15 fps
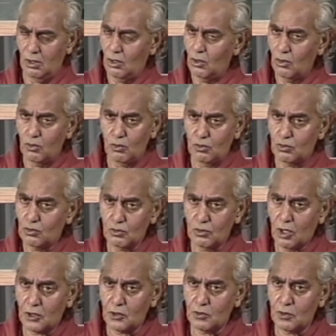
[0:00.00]
who do
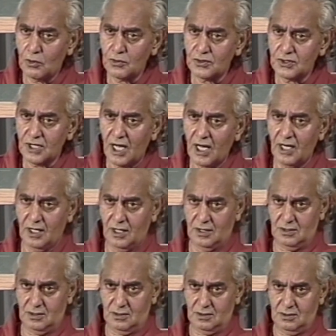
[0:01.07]
not do anusthanas,
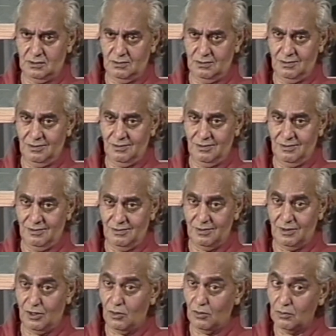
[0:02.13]

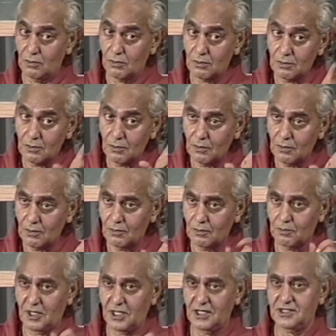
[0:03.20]
no.
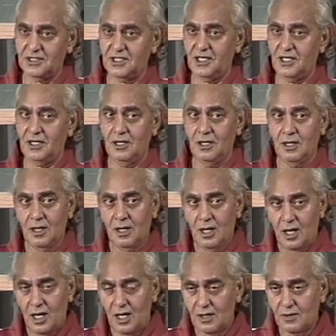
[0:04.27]
Panditji
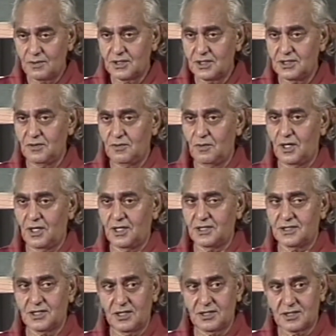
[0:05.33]
and Navastiji will
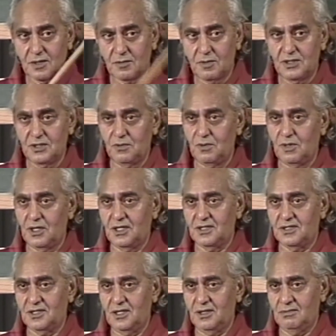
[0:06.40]
understand, Sharmaji will
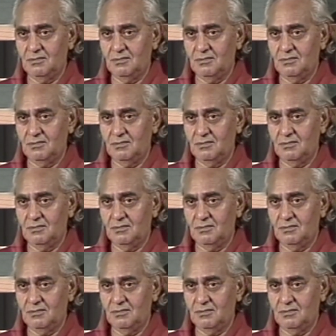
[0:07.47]
understand.